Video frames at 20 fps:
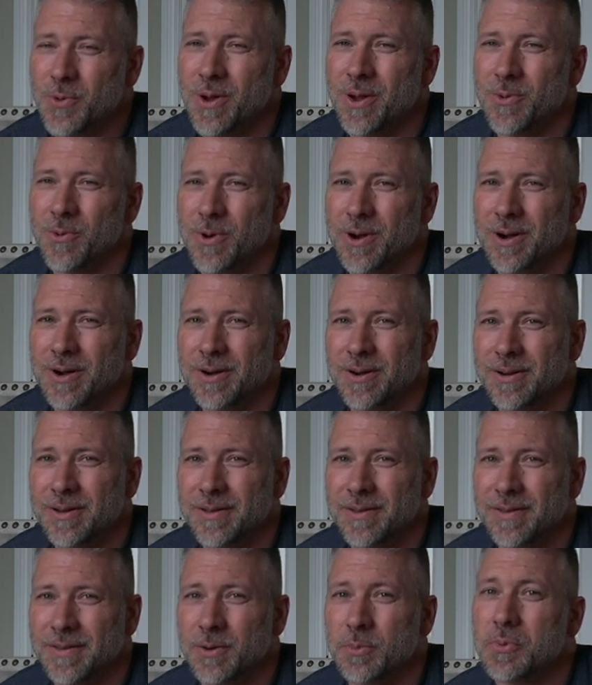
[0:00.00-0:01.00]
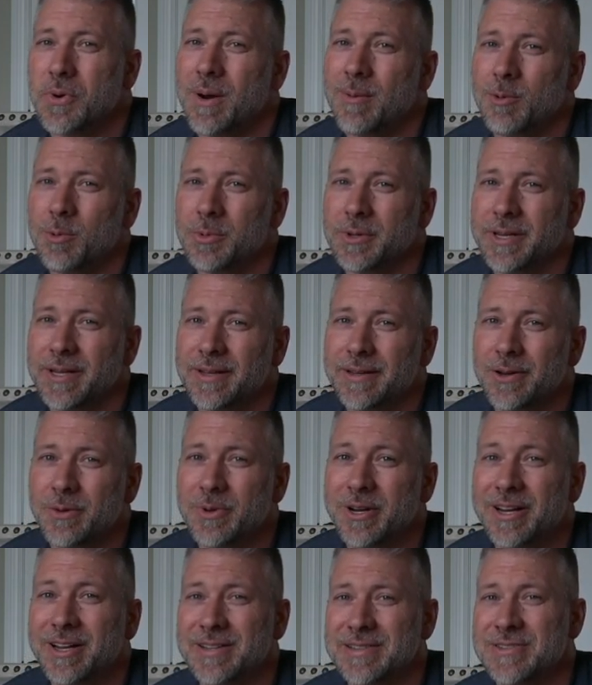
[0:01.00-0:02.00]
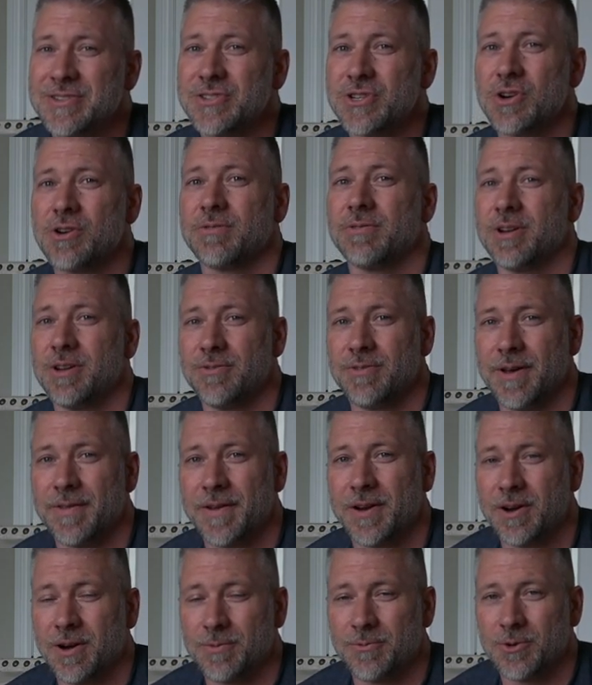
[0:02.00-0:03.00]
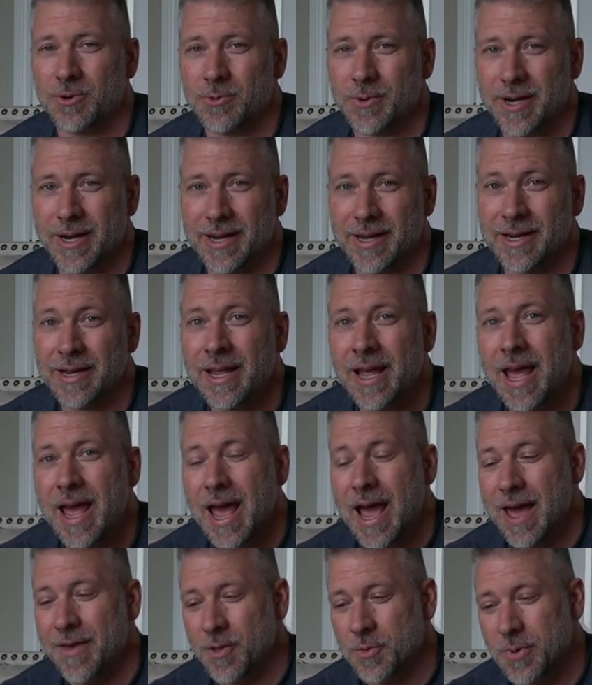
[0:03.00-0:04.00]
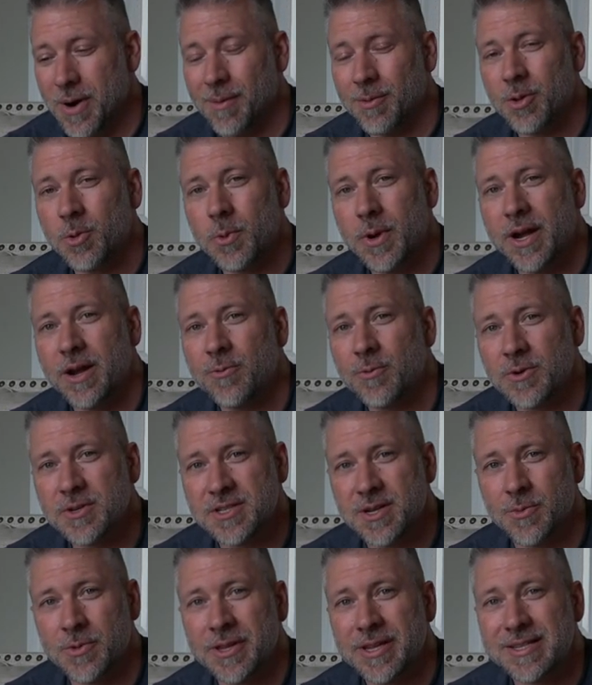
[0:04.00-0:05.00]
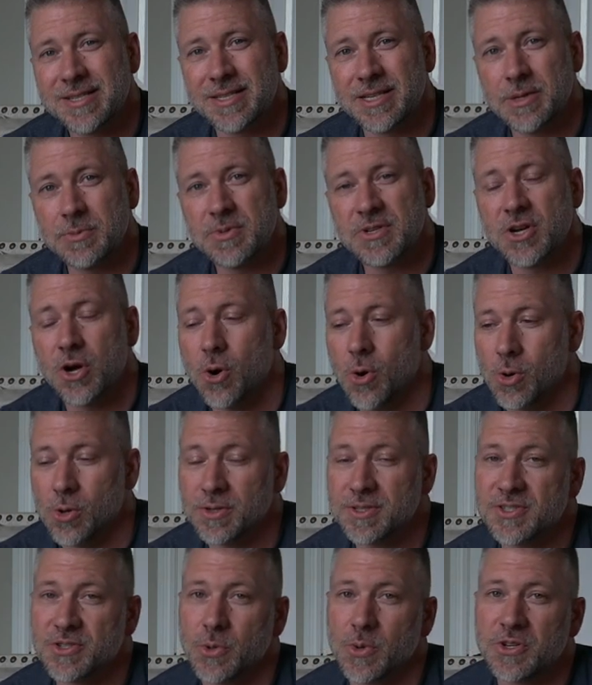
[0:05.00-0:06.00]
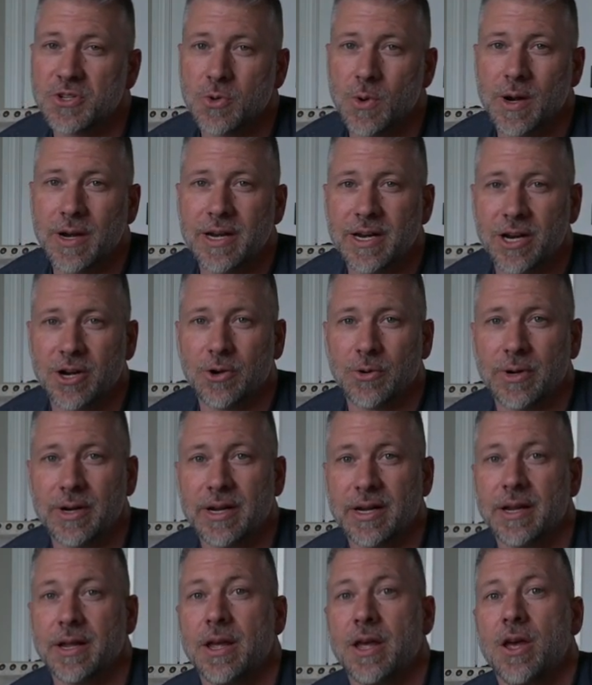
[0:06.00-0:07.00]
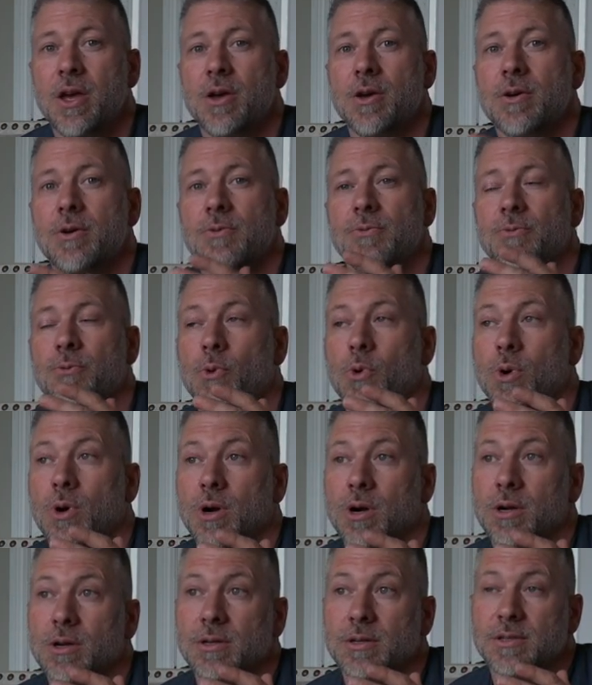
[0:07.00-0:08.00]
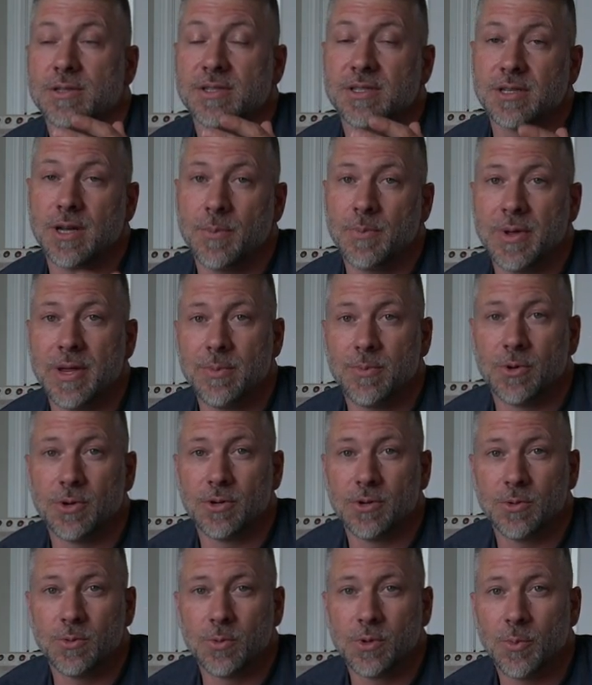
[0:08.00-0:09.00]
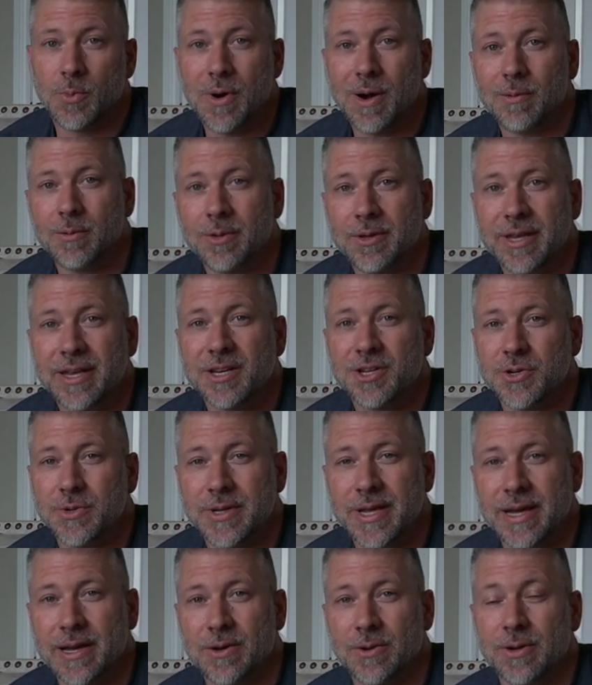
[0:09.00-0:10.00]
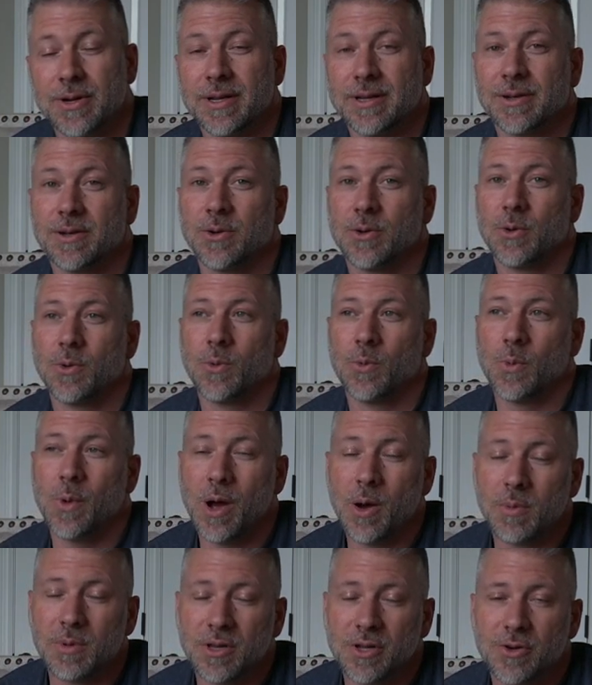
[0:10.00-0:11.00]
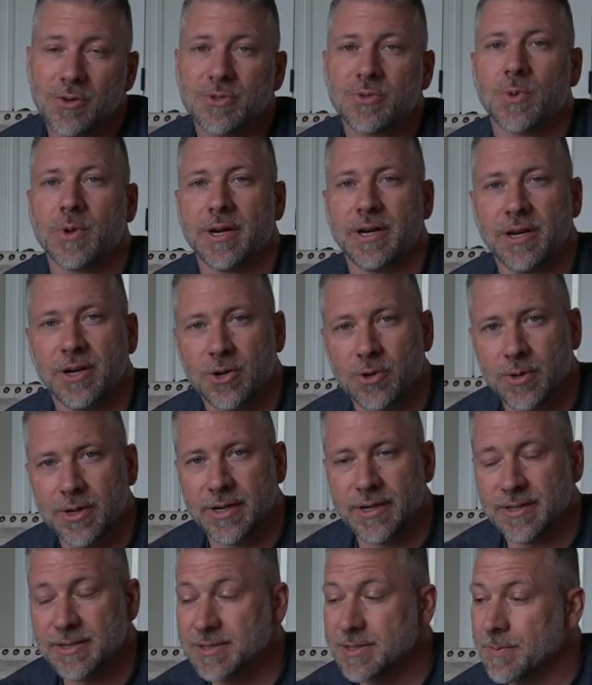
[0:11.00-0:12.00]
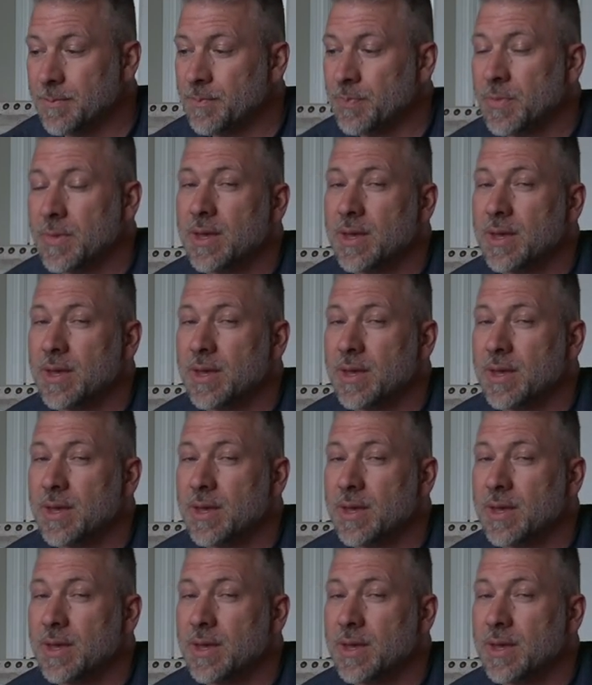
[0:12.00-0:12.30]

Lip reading: point where they're probably a little bit conservative on the comfort rating, and they're probably rated for someone that sleeps cold. So a 20 degree for some people will probably get you down well below 20 degrees.